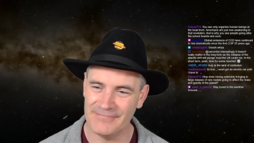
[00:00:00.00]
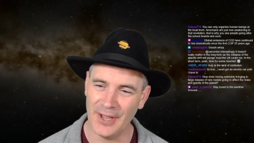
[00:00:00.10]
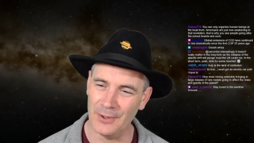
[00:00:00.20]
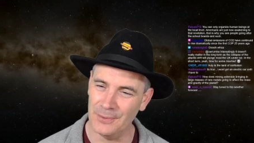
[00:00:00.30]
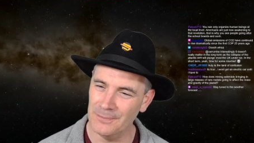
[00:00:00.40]

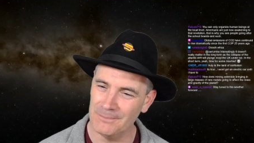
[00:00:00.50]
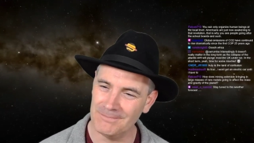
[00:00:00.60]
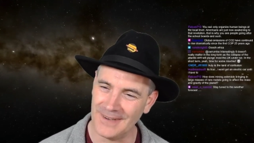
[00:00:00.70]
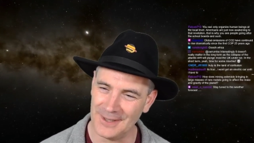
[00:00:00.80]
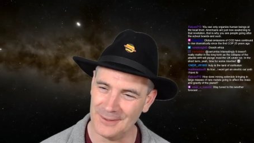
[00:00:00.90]
No,
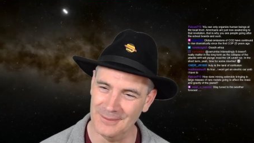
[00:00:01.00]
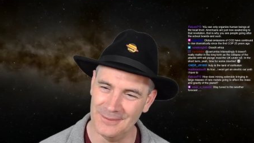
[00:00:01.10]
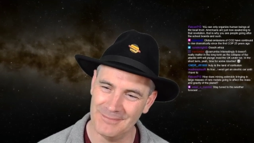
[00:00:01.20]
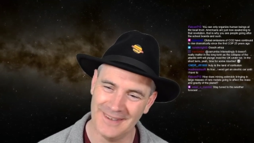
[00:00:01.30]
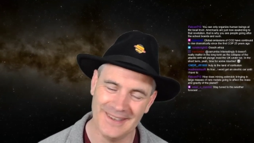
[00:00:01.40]
I
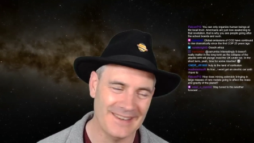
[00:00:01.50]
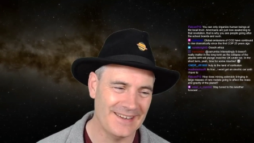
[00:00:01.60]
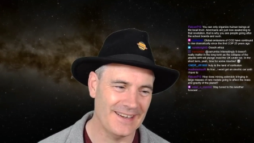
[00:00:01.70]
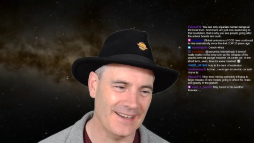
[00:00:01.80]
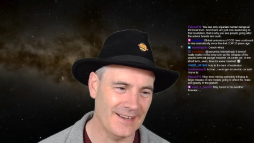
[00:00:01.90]
don't.
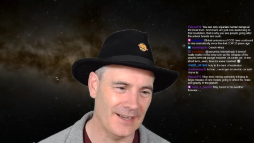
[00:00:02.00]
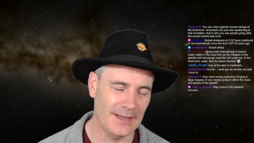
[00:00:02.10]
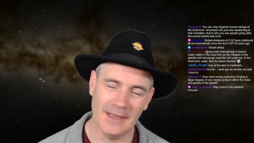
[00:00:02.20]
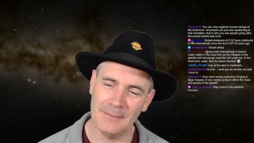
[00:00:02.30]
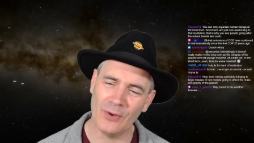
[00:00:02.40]

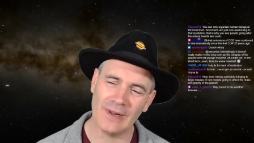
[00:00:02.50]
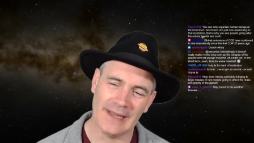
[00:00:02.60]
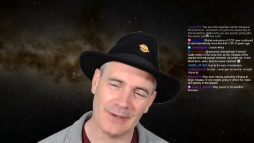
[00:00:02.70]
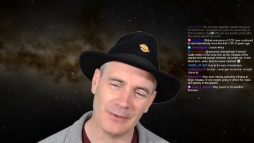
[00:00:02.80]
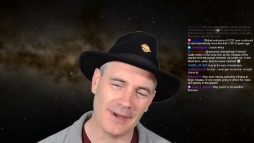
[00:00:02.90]
And I'm not
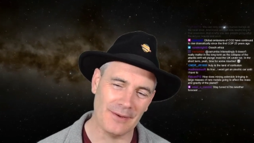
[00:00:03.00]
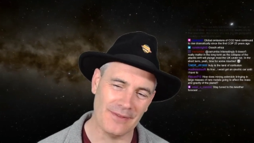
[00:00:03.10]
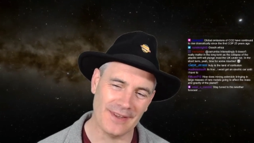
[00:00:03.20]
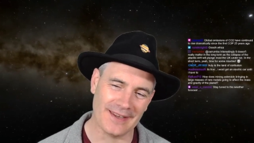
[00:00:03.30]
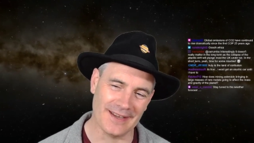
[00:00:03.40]
clear on my
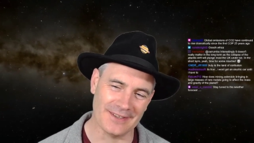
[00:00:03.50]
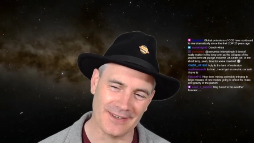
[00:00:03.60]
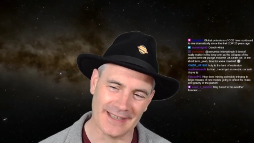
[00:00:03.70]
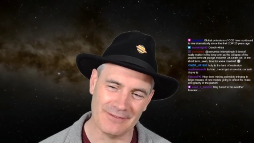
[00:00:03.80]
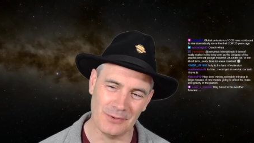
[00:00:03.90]
own thinking,
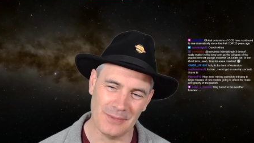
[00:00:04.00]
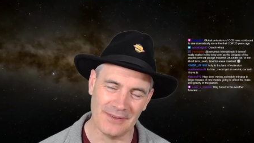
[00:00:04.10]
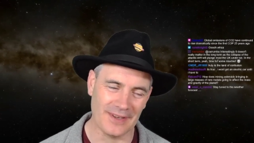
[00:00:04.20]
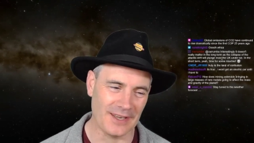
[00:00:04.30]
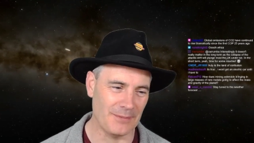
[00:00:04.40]
so I'm going to have to do a bit
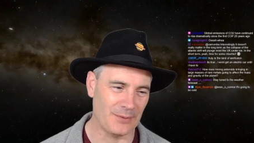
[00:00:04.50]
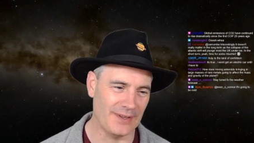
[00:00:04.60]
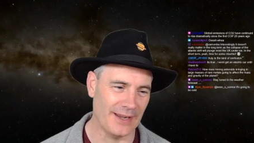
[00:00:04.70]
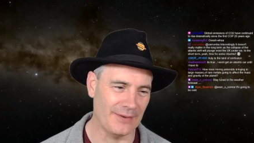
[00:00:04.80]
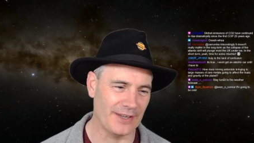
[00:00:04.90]
of thinking
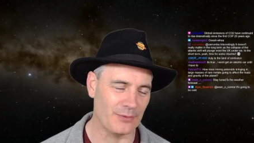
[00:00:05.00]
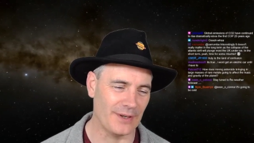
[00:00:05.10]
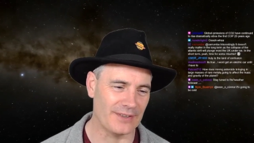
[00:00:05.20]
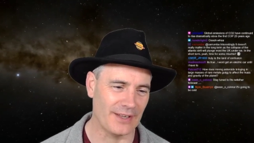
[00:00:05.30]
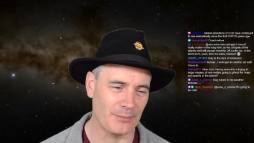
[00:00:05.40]
between now and next
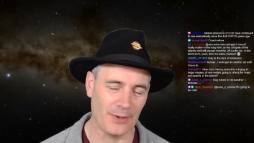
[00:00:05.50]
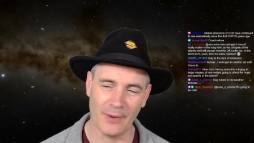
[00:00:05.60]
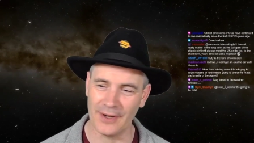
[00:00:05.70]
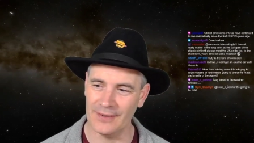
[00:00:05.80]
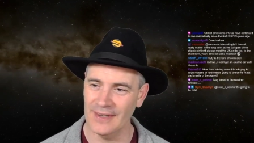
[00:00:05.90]
week. So that would be
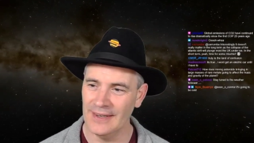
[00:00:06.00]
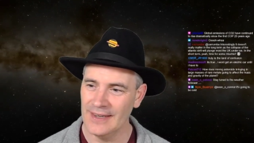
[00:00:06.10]
quite good.